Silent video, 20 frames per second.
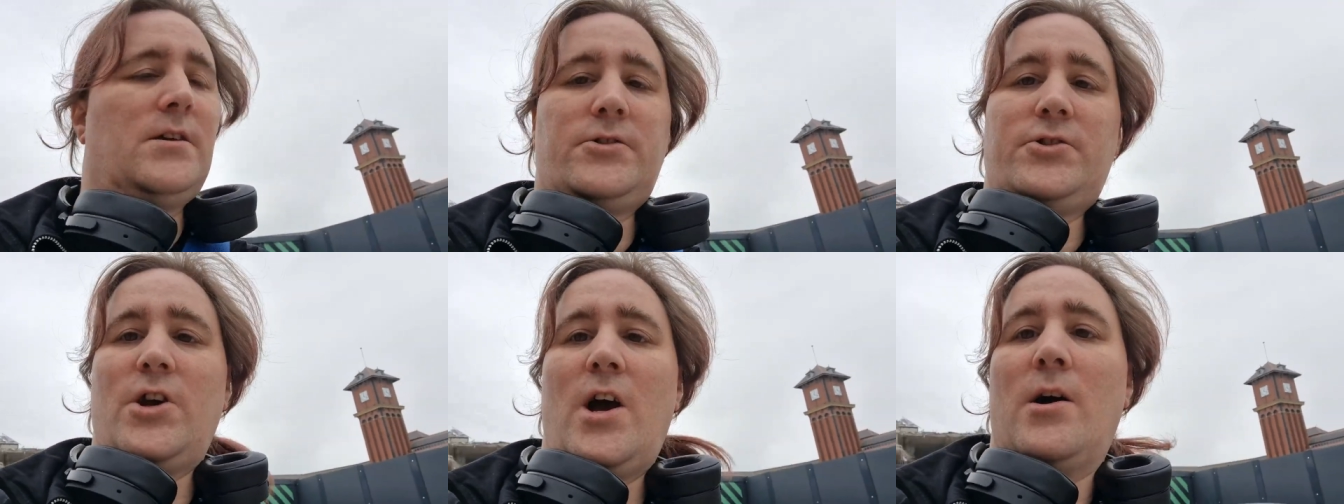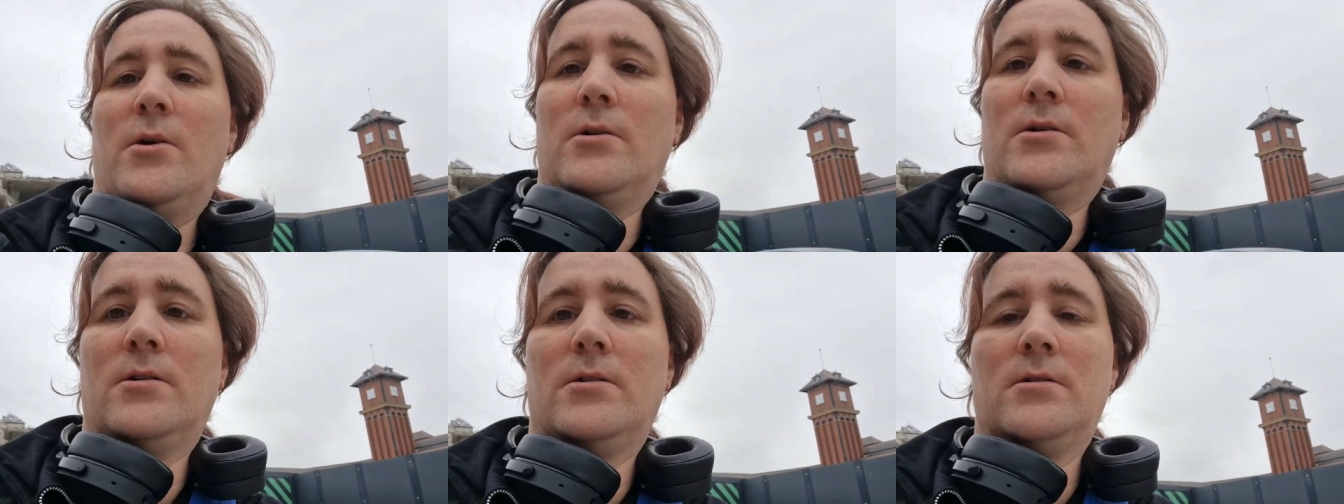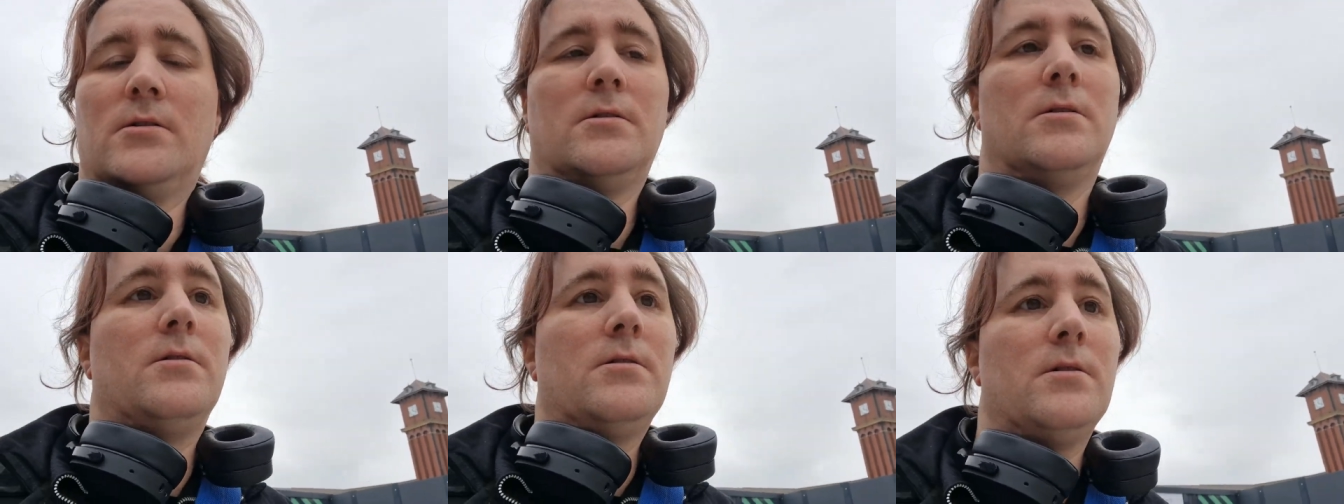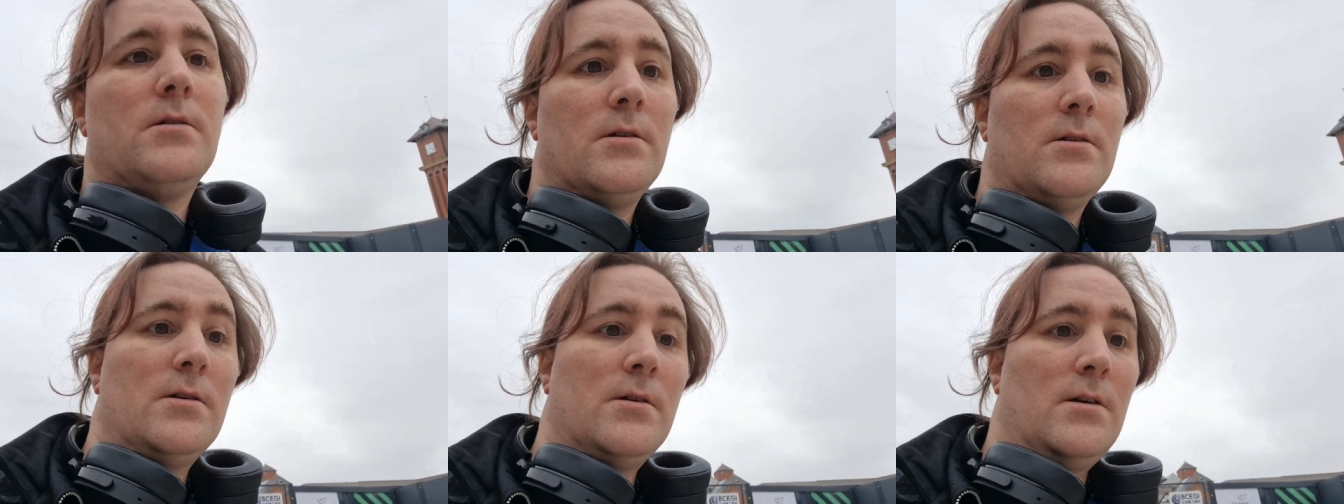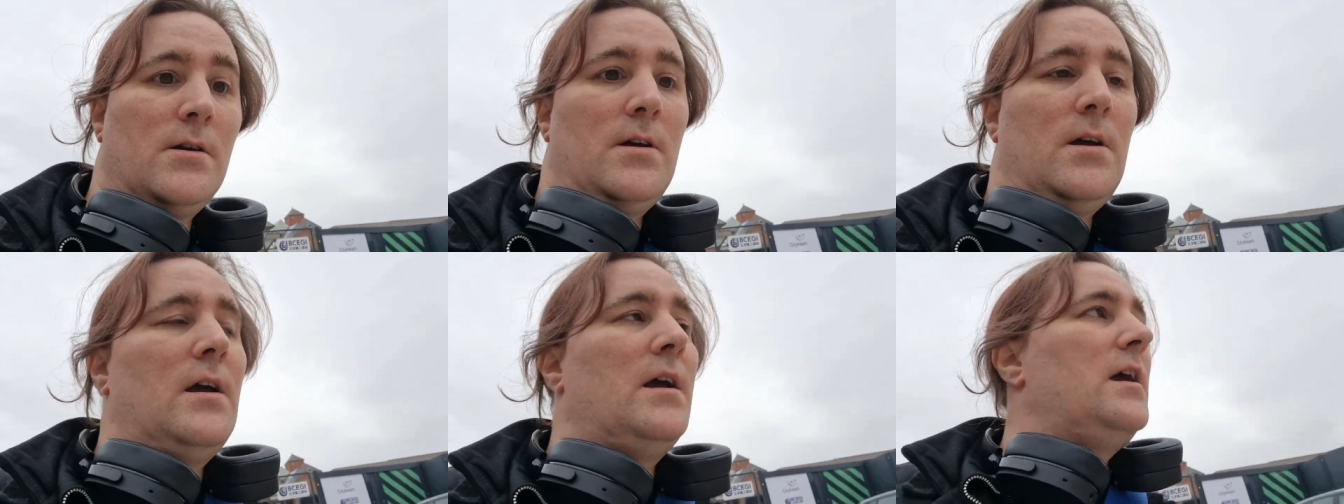So,
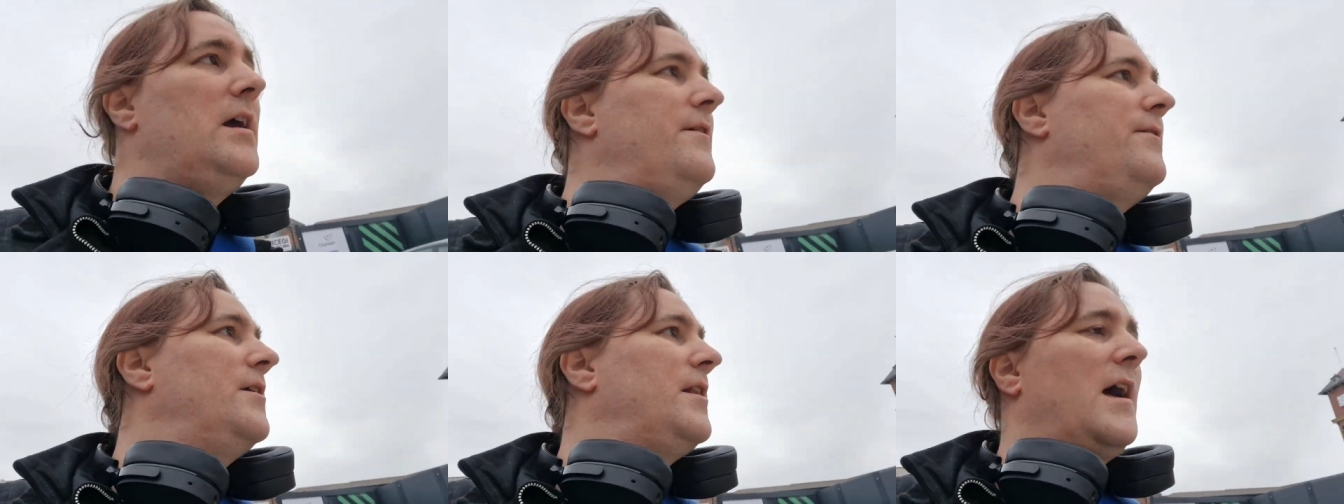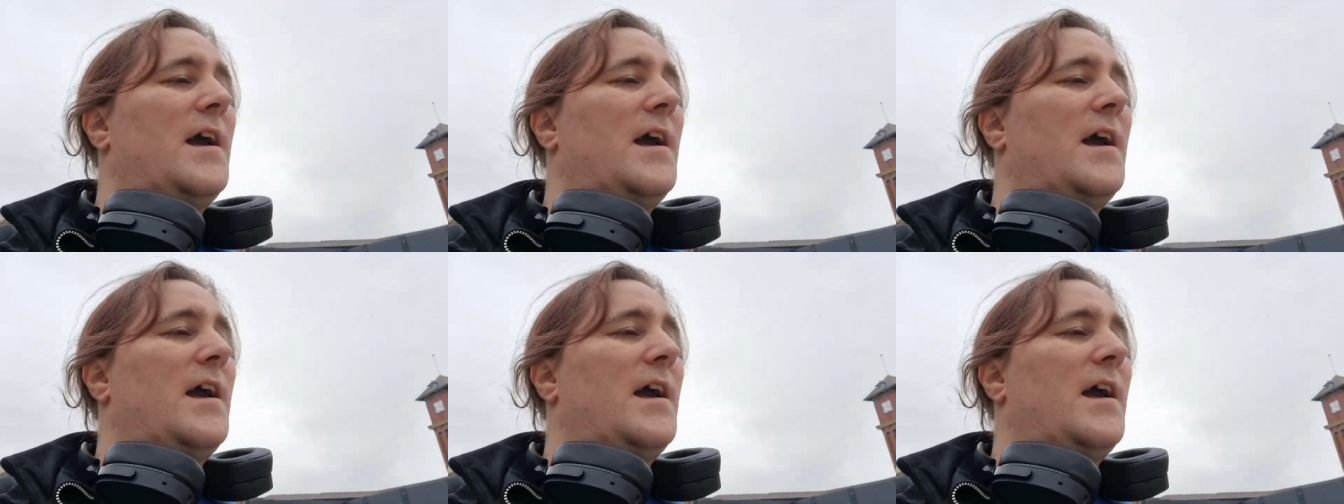if you